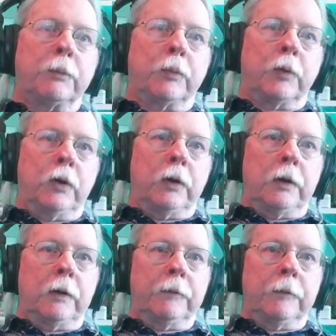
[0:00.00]
Good
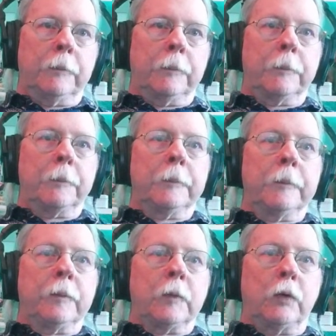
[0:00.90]
enough.
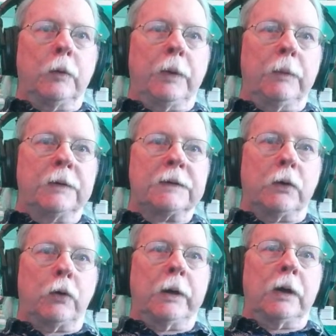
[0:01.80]
What am I missing?
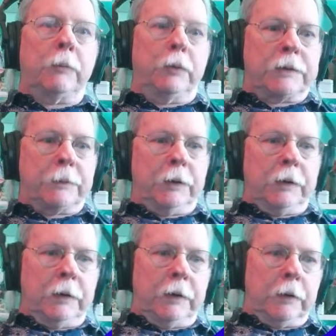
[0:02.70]
Oh, I got to put something in here.